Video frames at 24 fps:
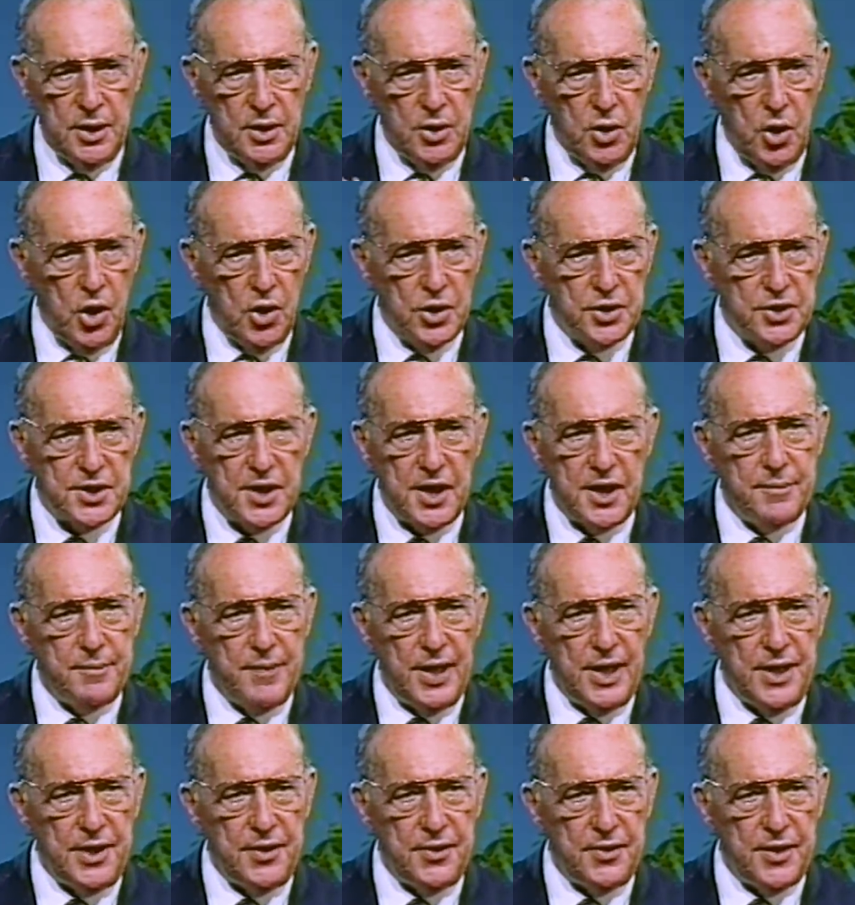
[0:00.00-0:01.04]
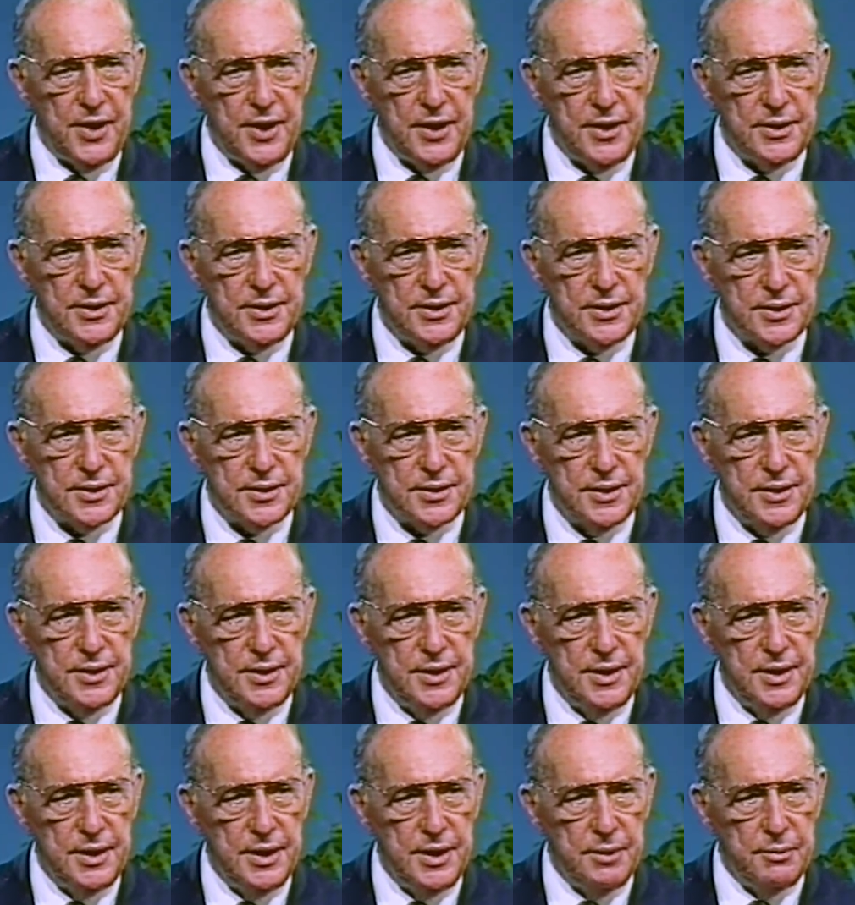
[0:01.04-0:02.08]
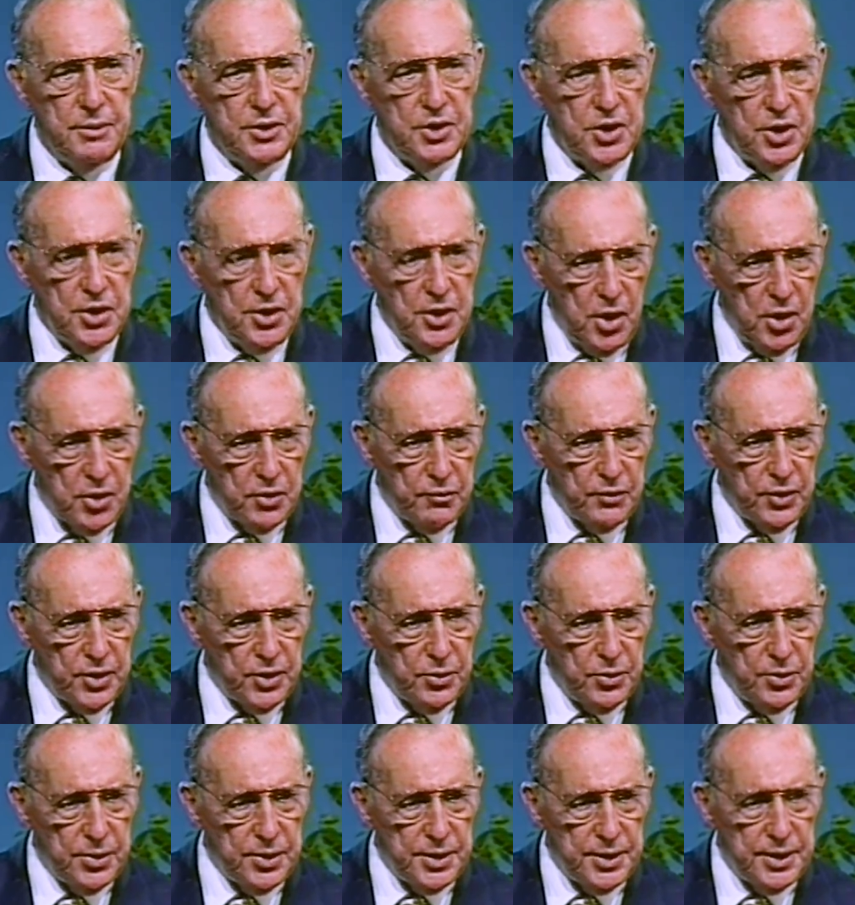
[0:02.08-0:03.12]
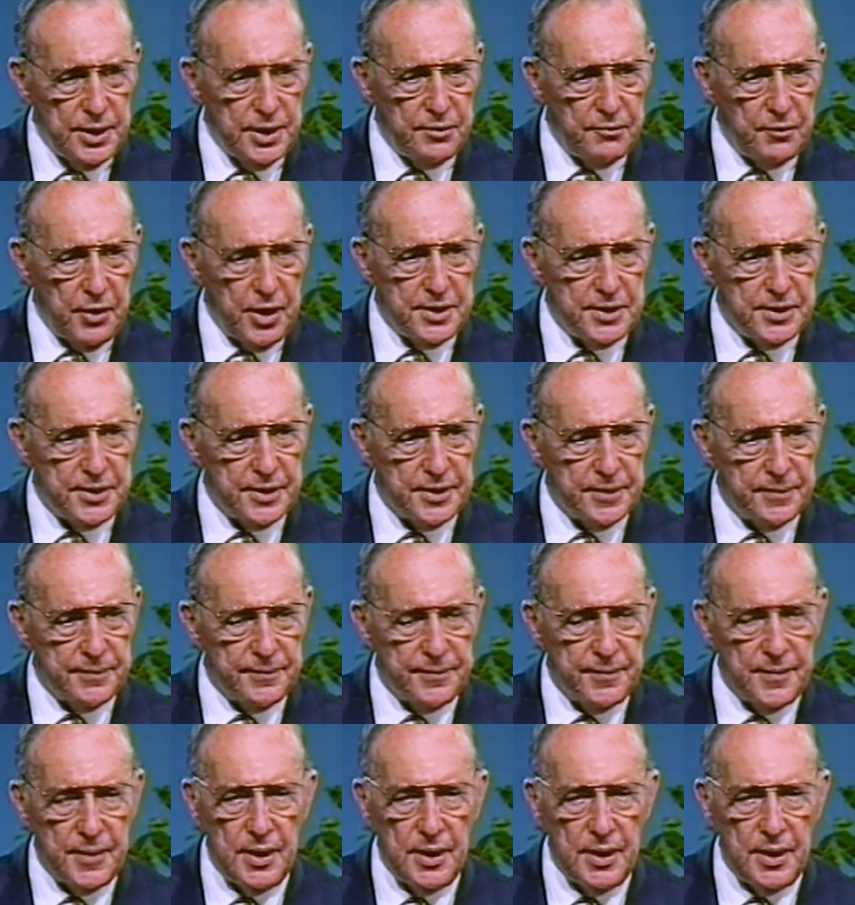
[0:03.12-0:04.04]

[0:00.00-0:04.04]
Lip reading: God said many things which are not recorded in writing,